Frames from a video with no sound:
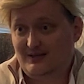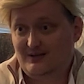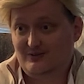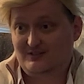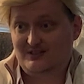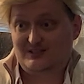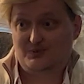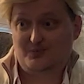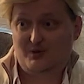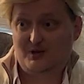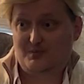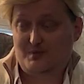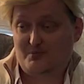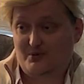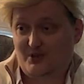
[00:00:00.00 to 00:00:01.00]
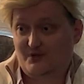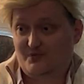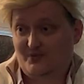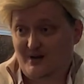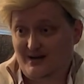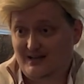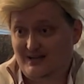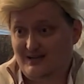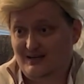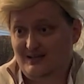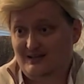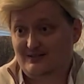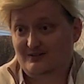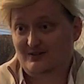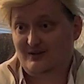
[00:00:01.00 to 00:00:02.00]
he was disappointed in my brother Freddie, and
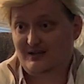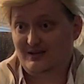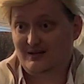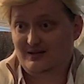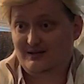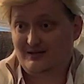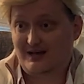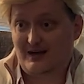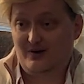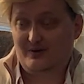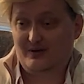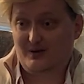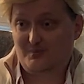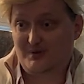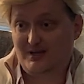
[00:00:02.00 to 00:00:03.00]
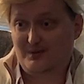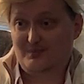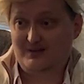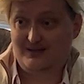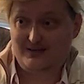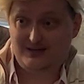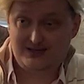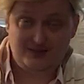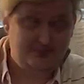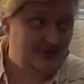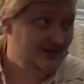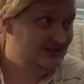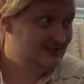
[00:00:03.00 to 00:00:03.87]
he's looking down on me and be, de- being to-